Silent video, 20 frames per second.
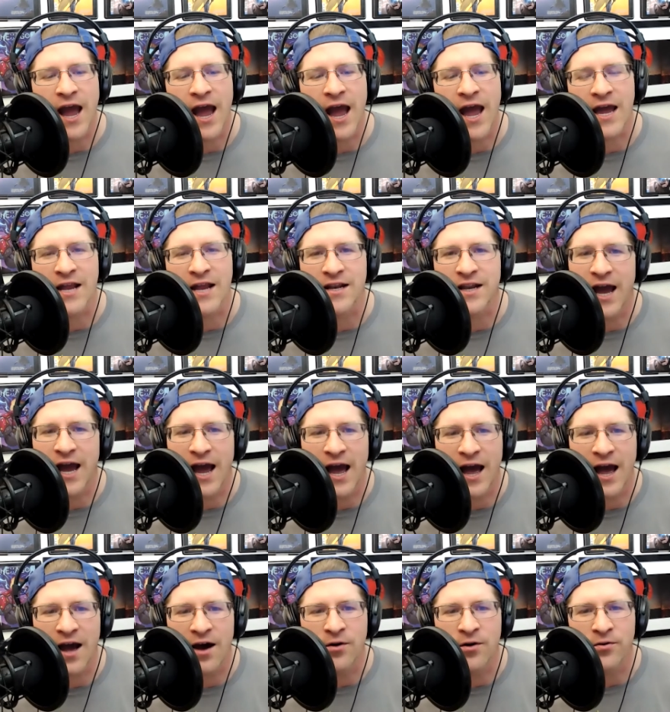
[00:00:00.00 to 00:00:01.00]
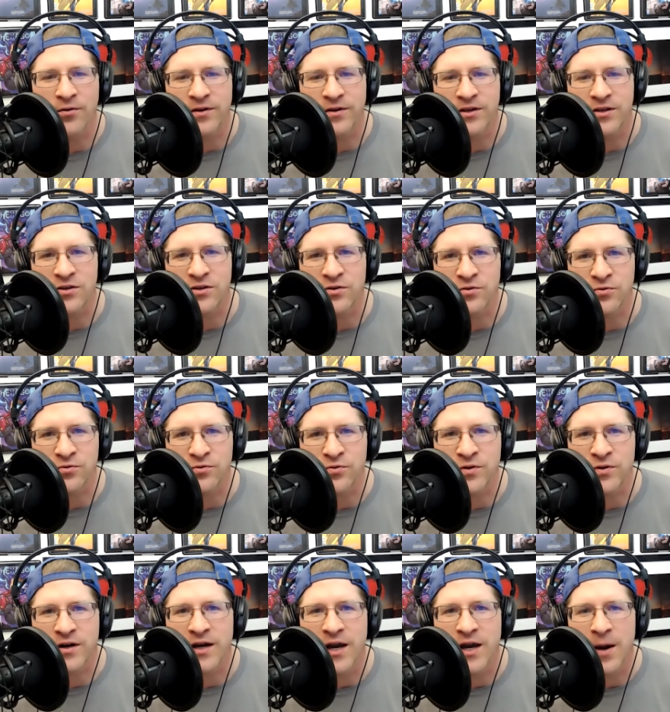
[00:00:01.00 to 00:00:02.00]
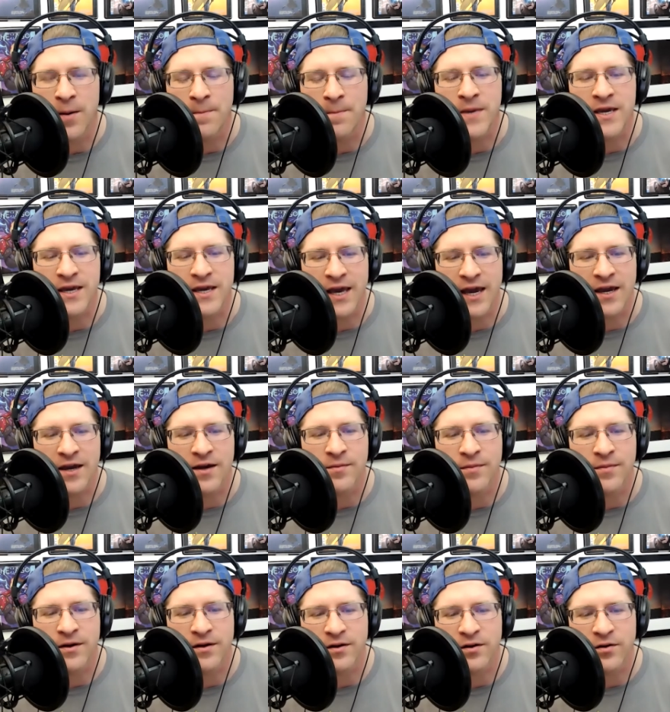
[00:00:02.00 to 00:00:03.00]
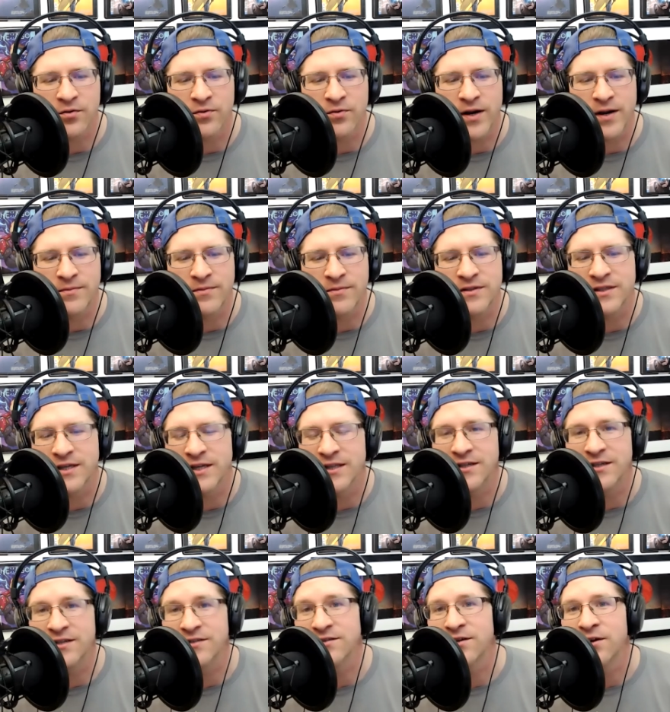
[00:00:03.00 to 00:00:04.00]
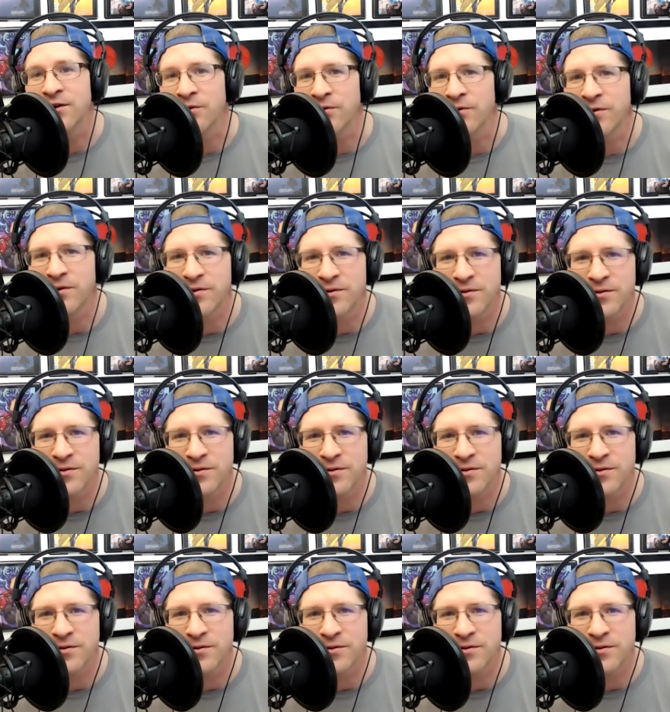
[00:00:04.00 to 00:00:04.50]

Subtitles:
and how you became Rebs De La Disco.